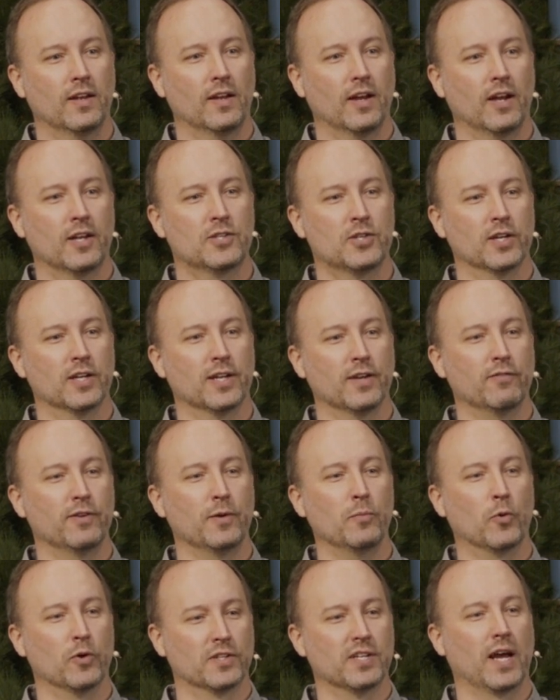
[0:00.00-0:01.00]
I should have given you
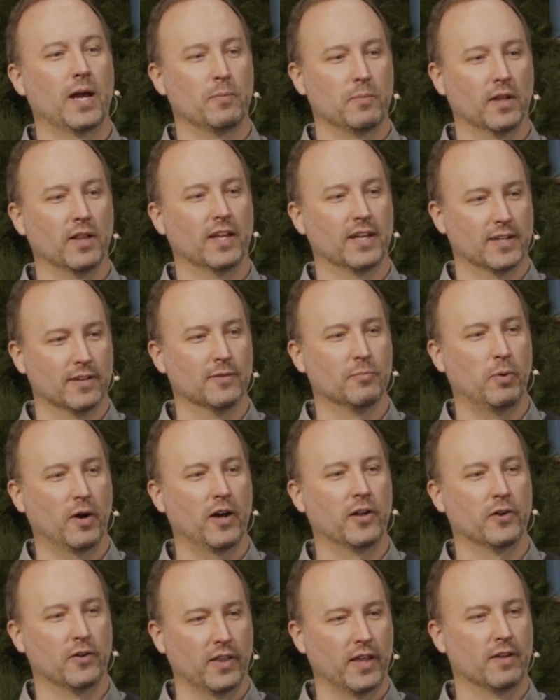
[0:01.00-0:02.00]
more time to like
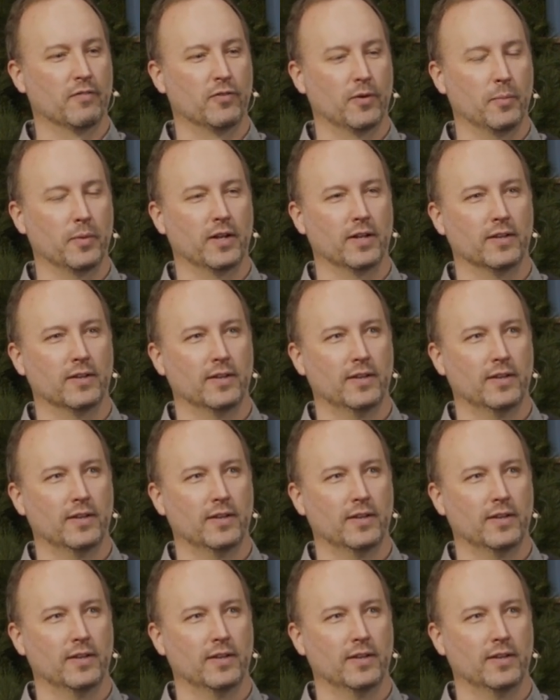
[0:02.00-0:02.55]
ponder that for a minute.